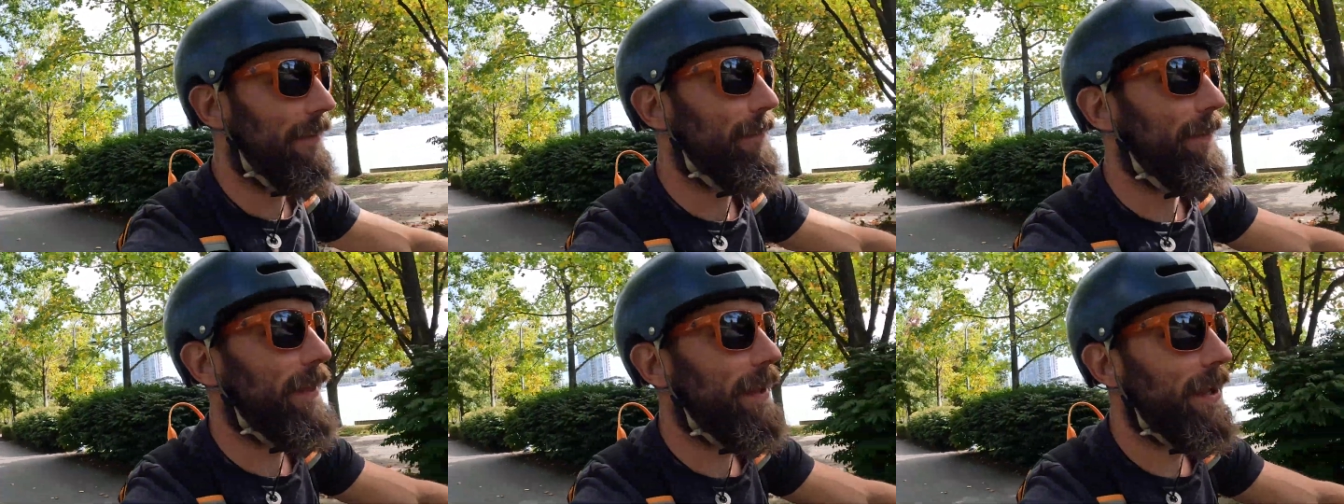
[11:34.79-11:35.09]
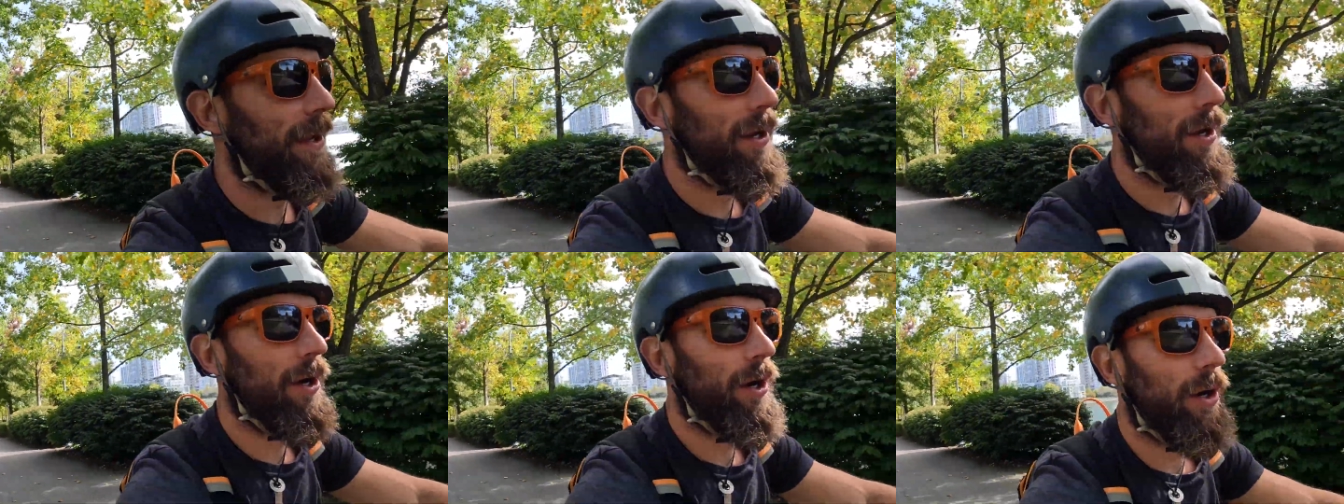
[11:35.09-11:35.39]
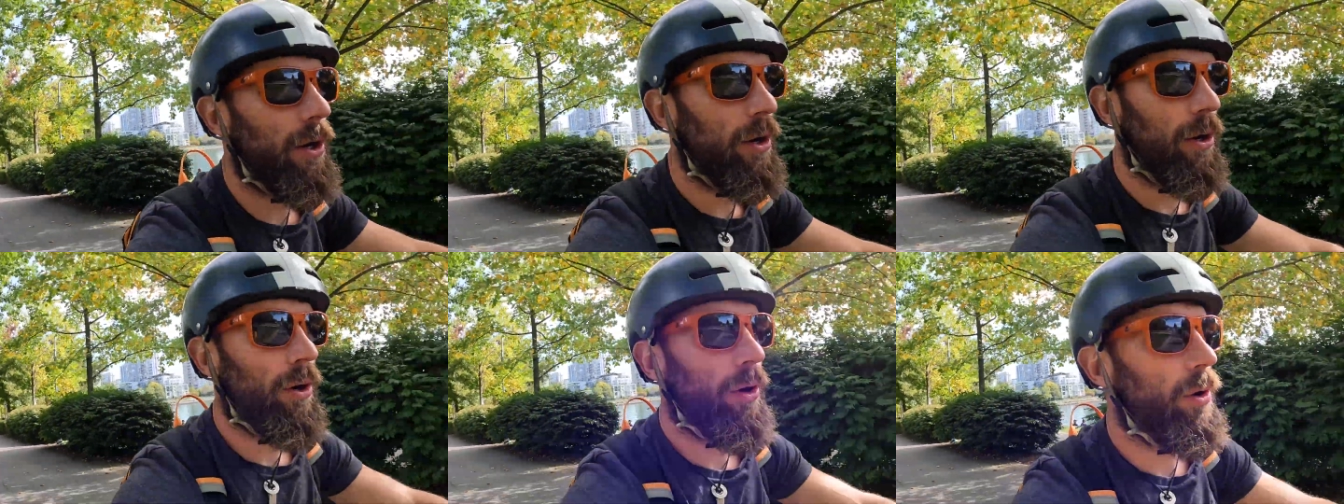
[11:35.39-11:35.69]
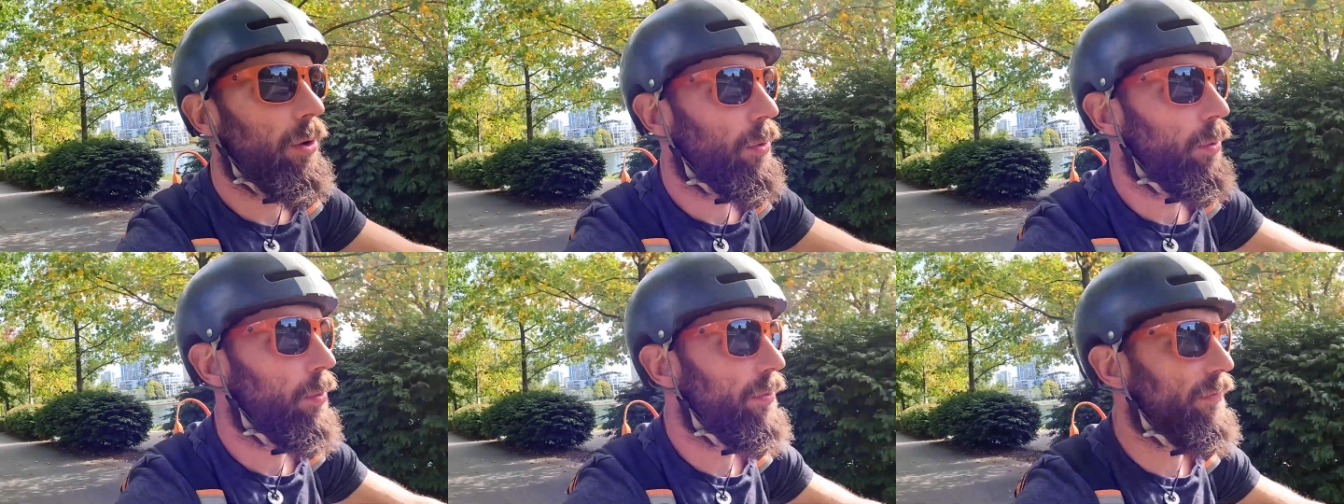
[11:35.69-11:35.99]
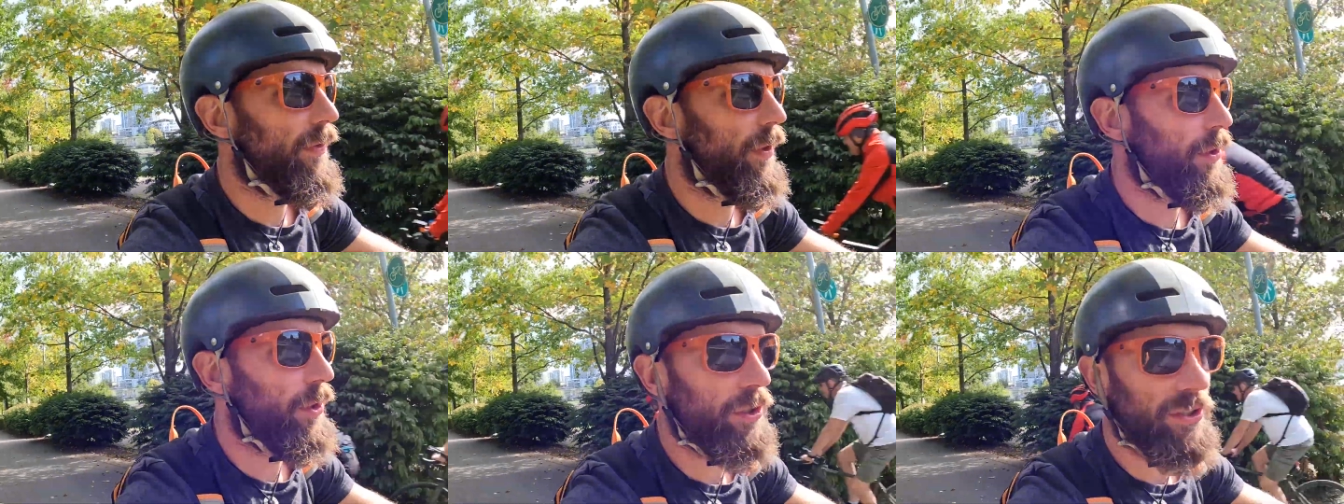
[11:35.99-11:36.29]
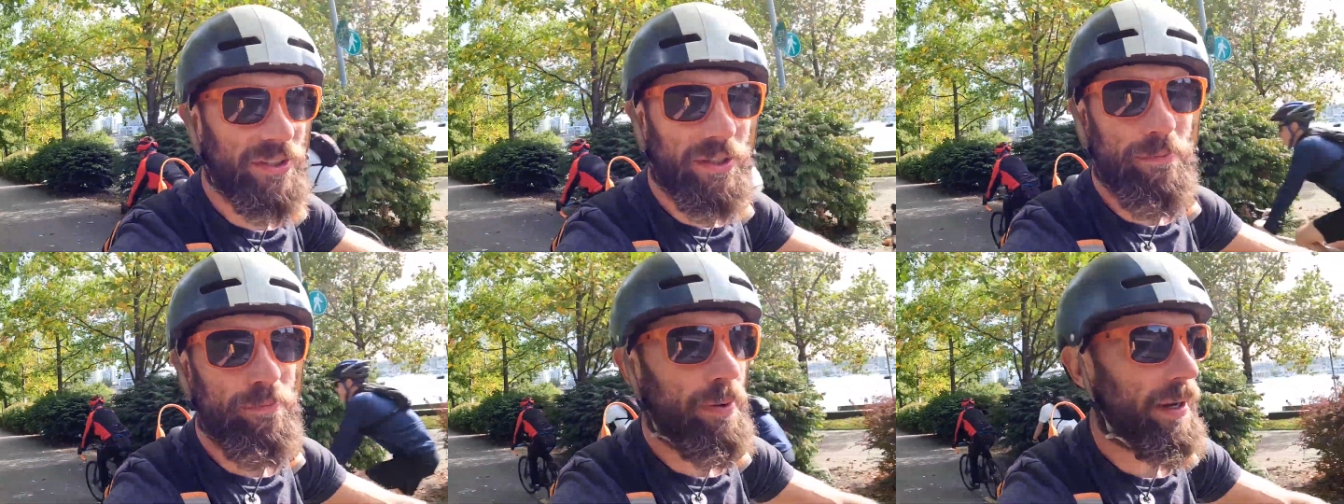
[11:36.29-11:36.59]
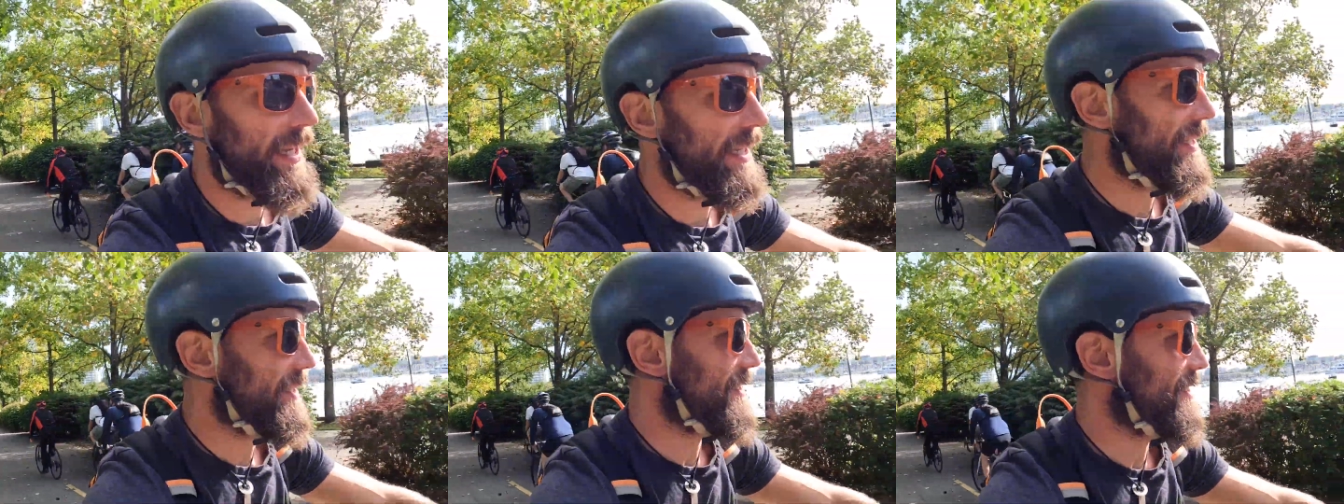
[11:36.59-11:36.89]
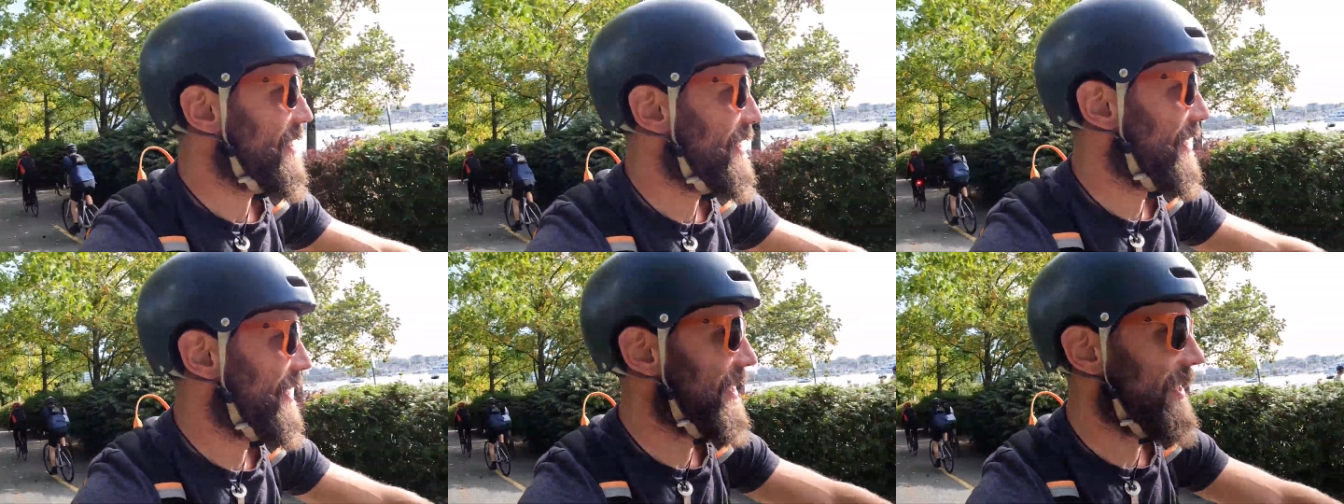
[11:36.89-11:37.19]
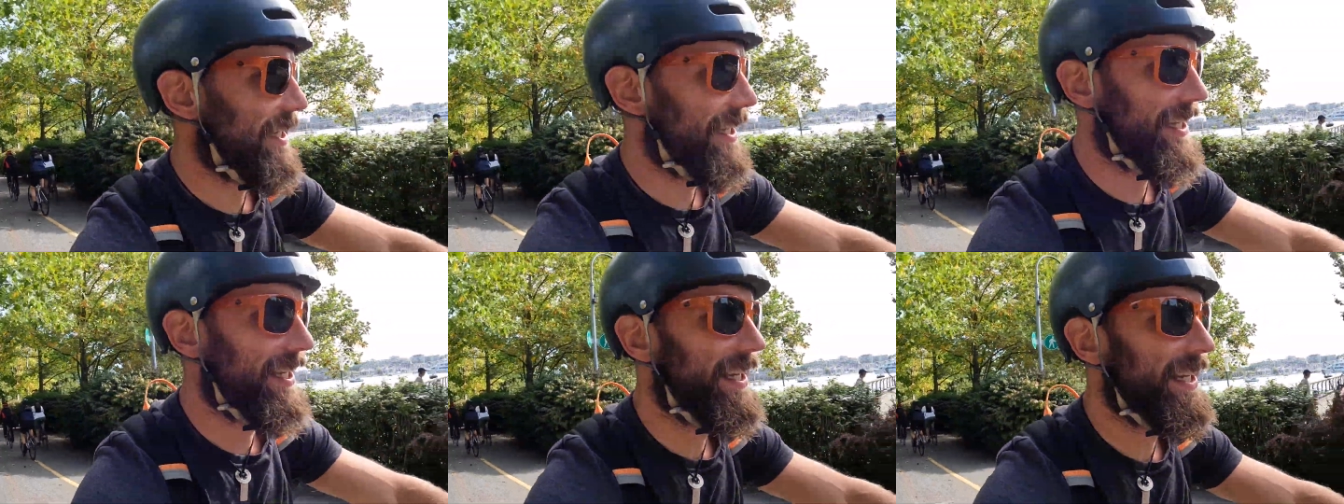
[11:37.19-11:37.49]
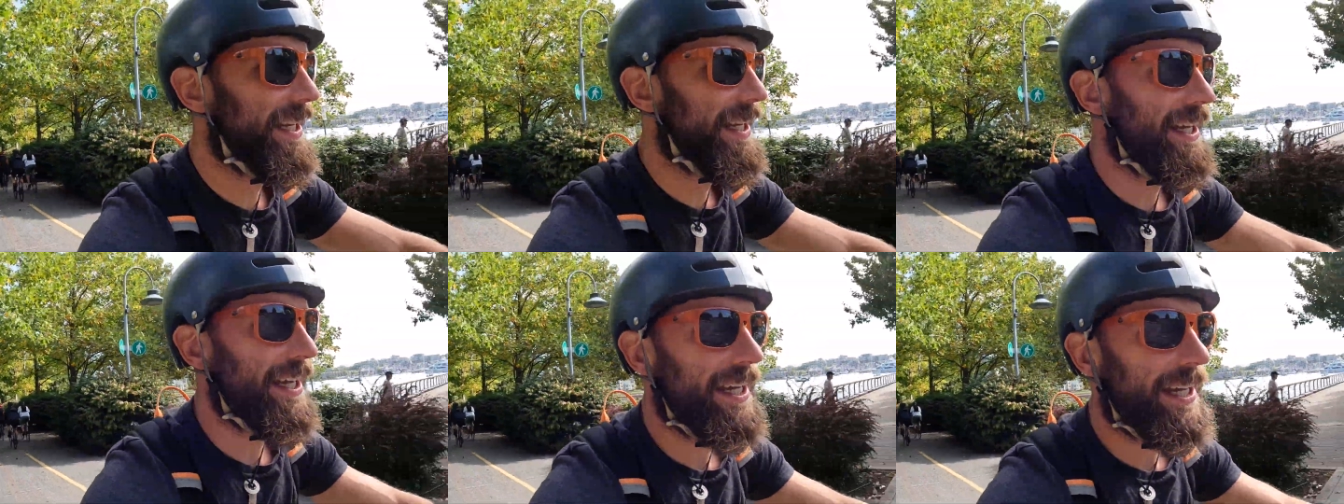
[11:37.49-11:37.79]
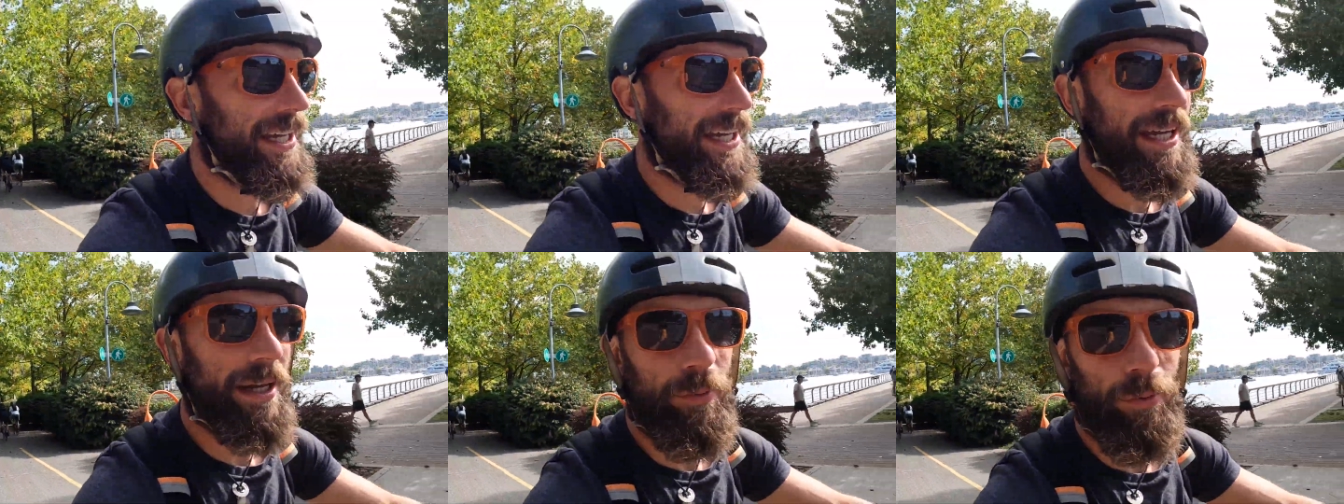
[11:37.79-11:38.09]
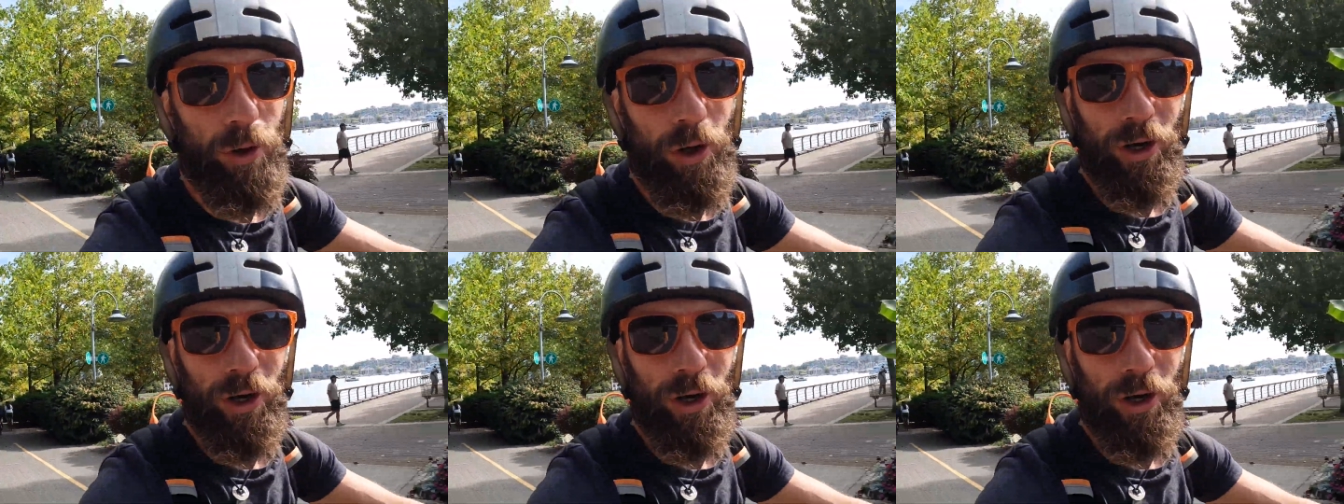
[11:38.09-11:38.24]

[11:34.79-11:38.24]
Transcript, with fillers: We've now got some bikes and we're